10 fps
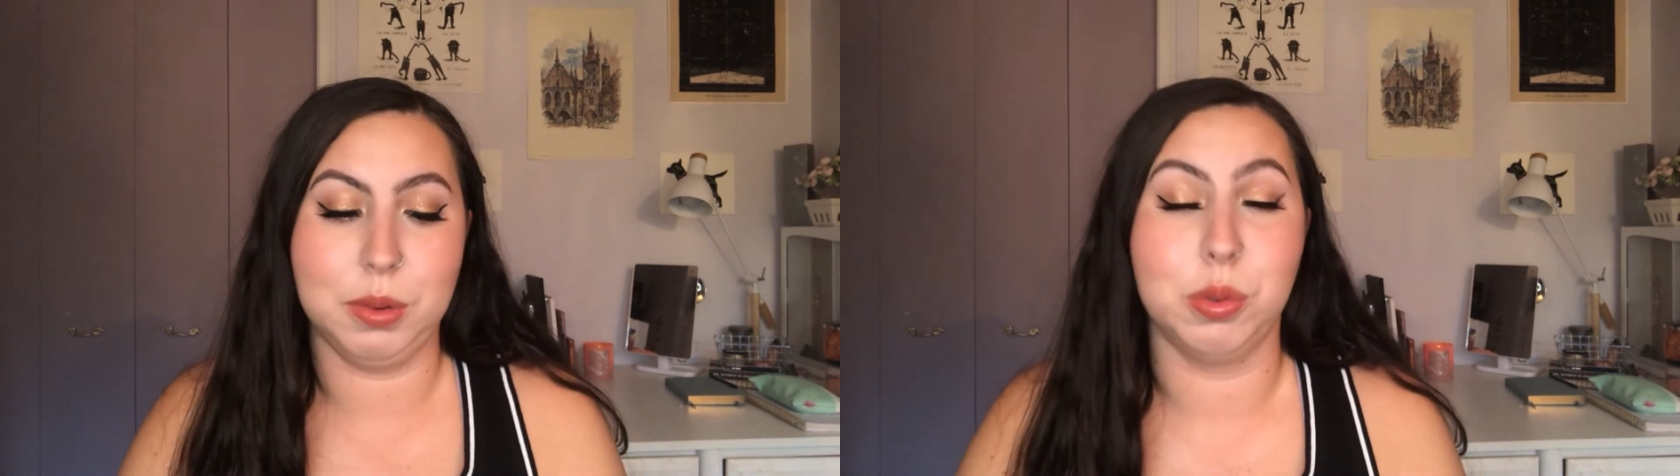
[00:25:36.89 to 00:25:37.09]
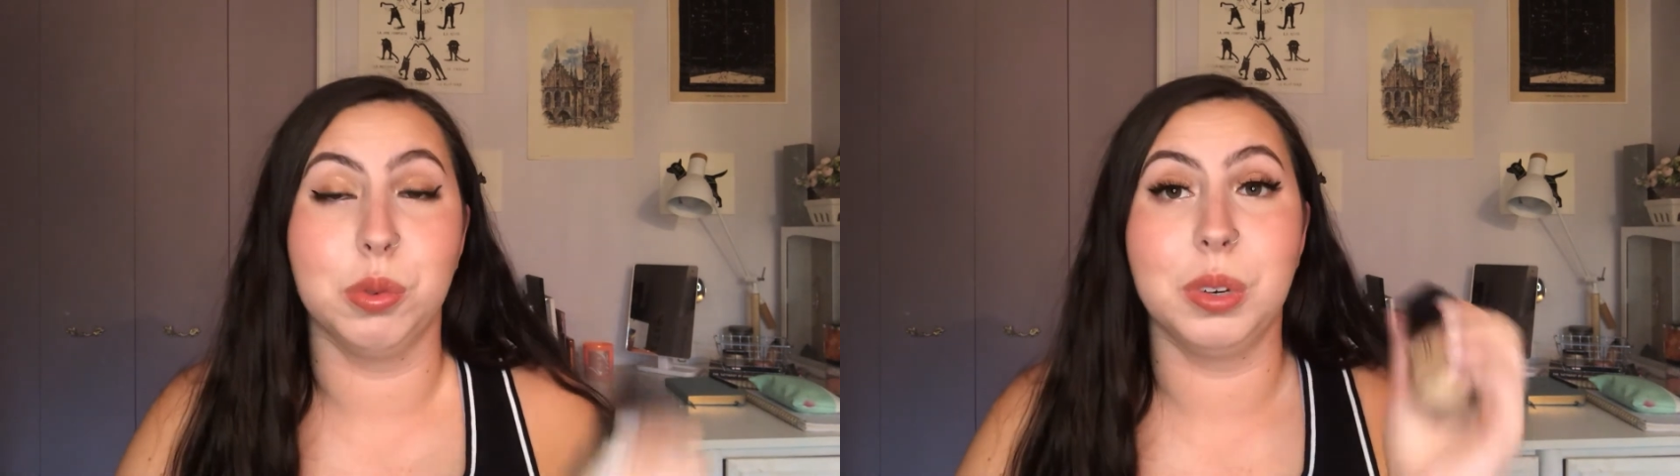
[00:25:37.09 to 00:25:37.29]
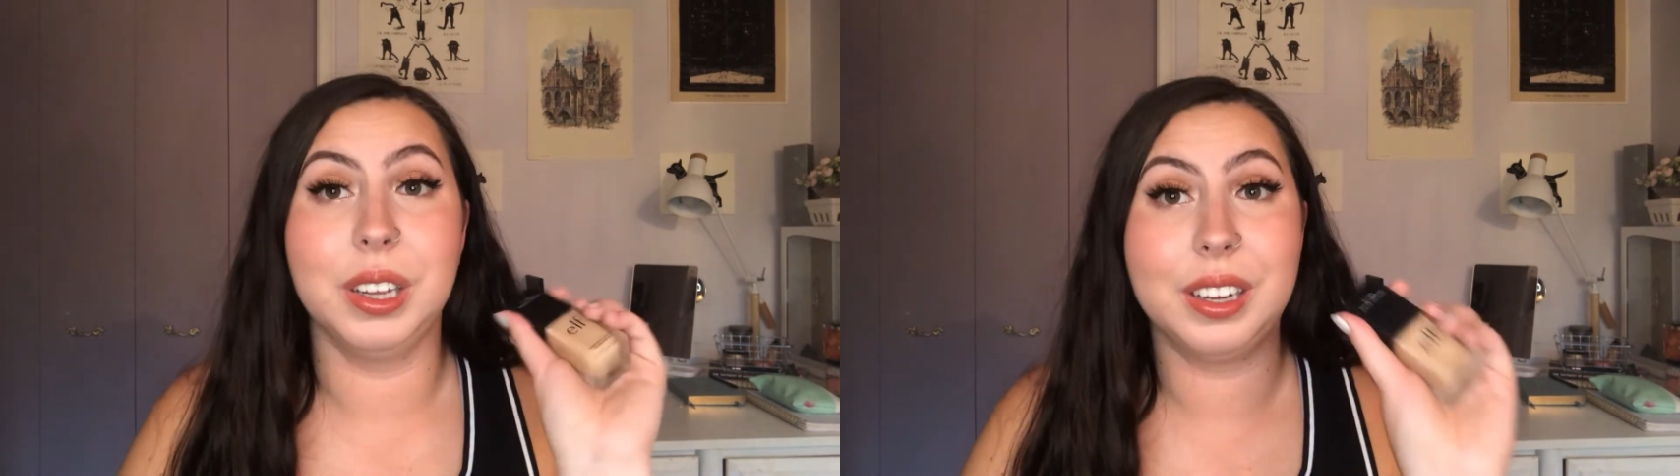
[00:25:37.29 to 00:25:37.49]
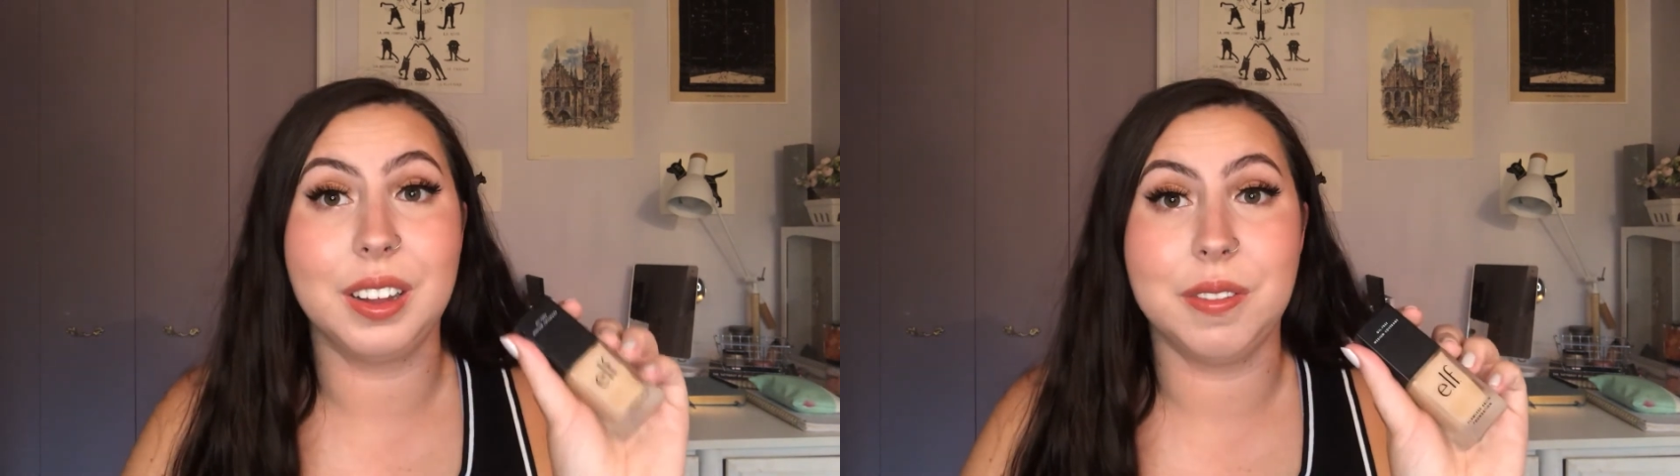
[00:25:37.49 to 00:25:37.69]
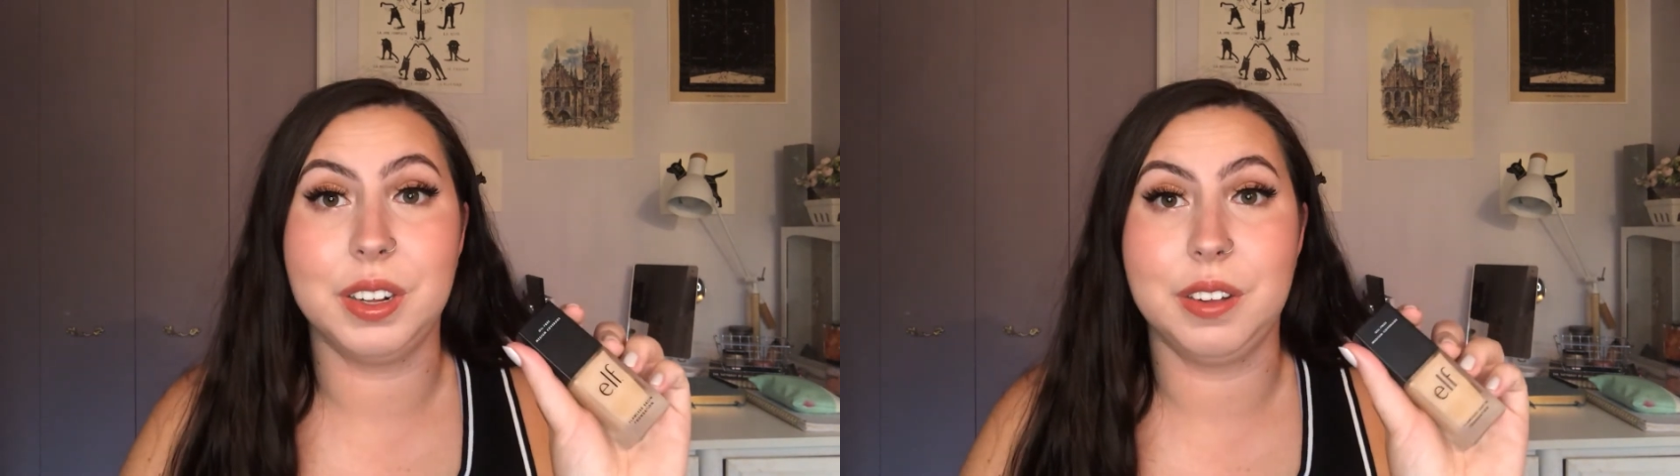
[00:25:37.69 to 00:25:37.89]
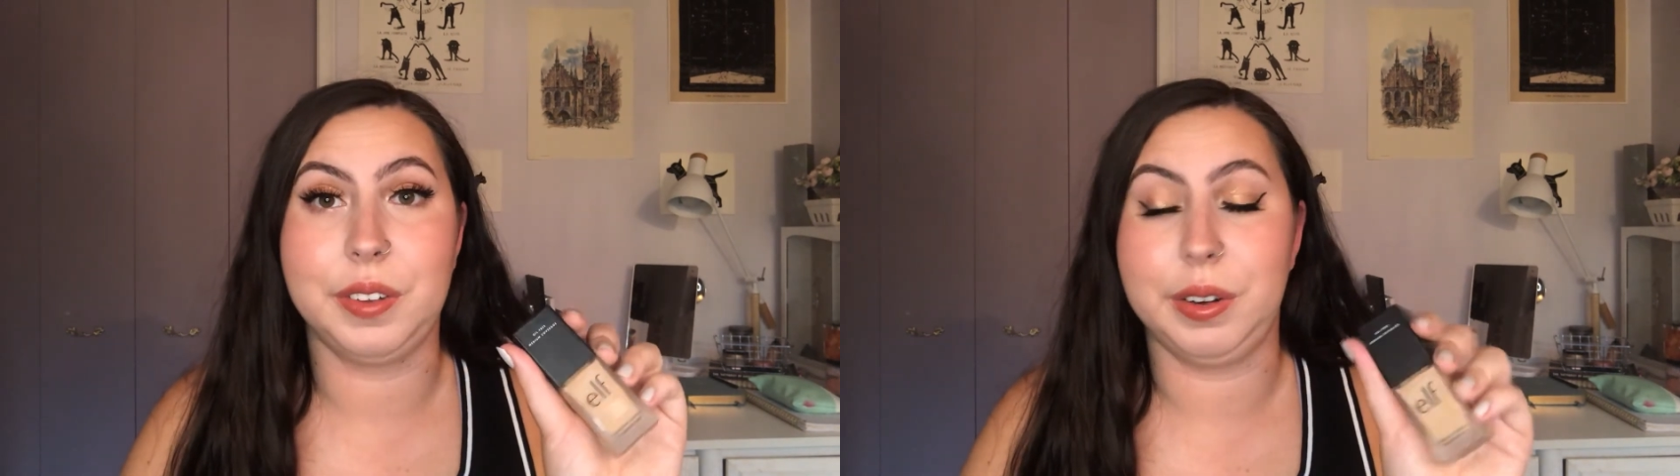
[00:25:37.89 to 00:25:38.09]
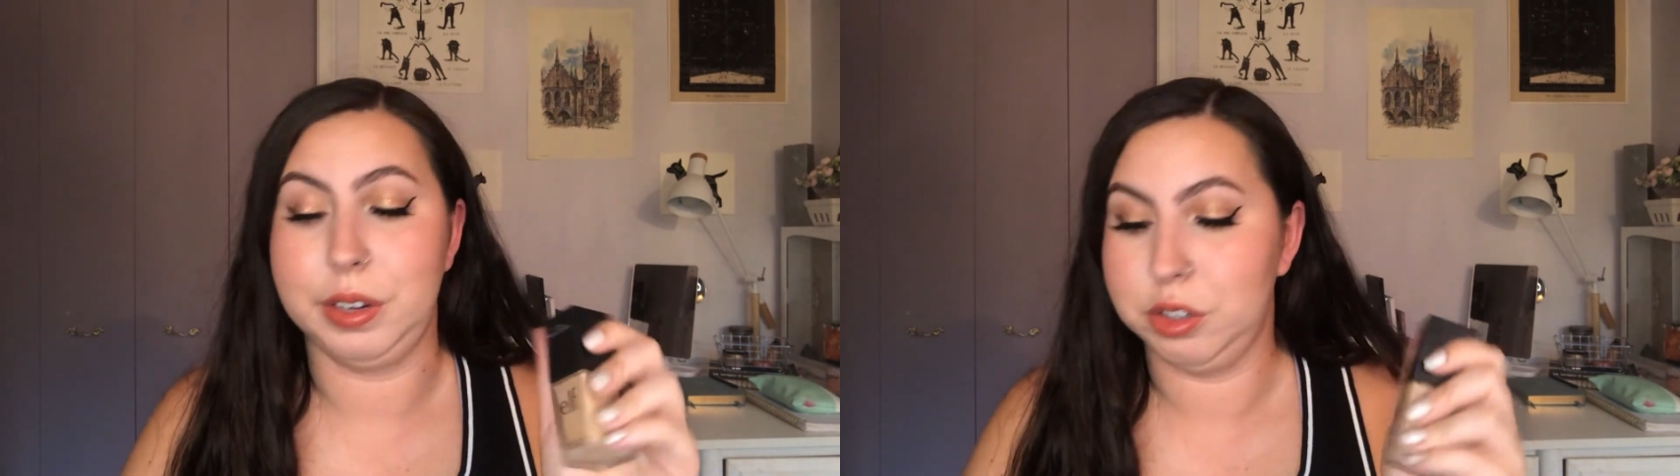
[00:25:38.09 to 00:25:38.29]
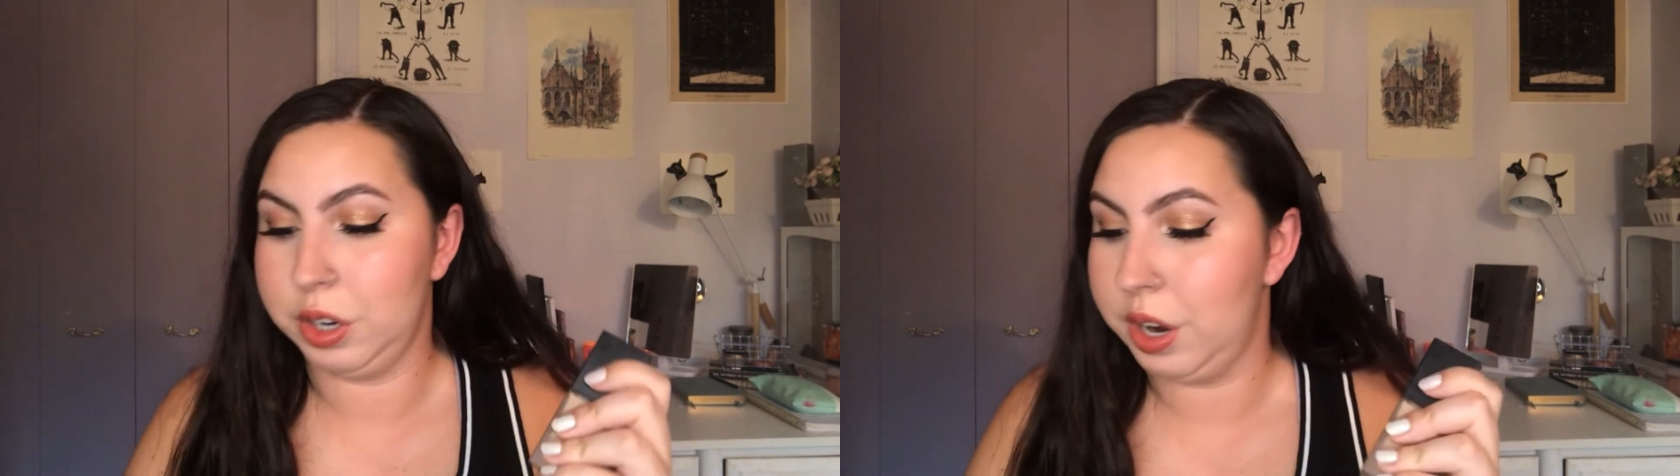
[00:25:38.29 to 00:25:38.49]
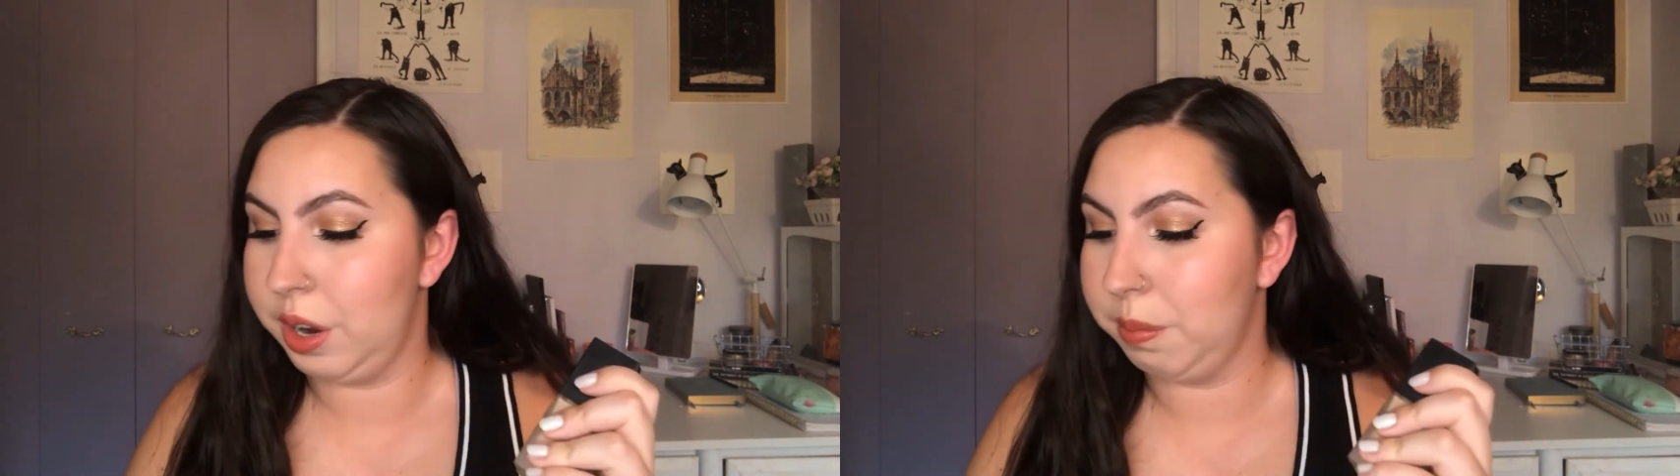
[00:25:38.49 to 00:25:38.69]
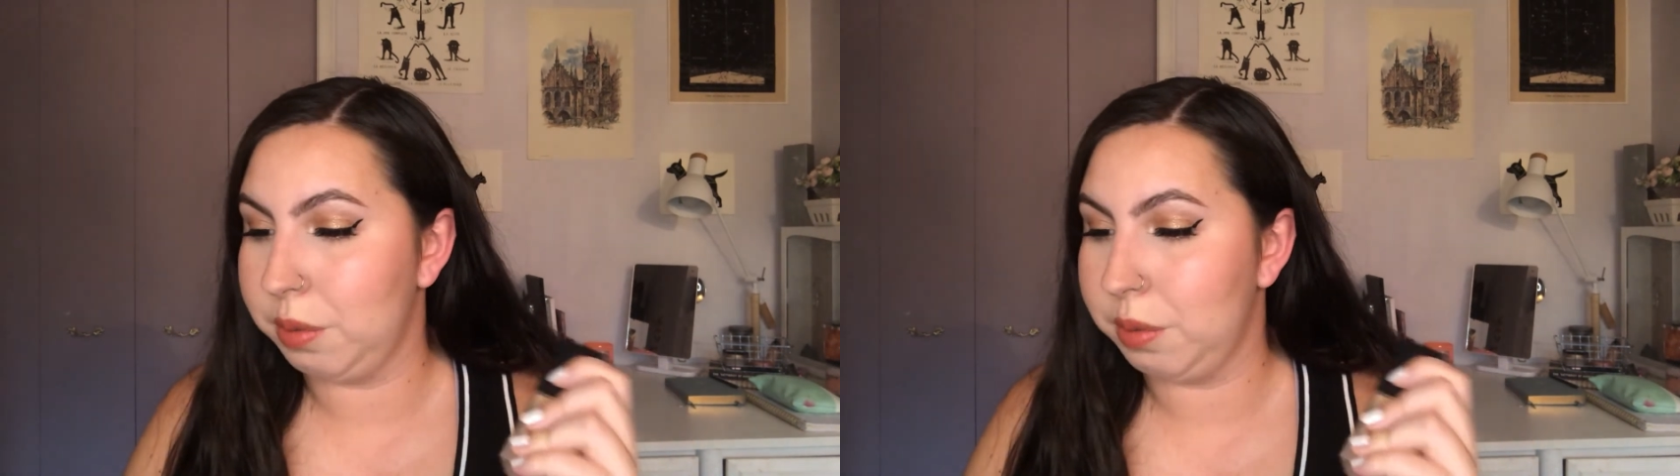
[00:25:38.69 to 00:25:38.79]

really loving the foundation.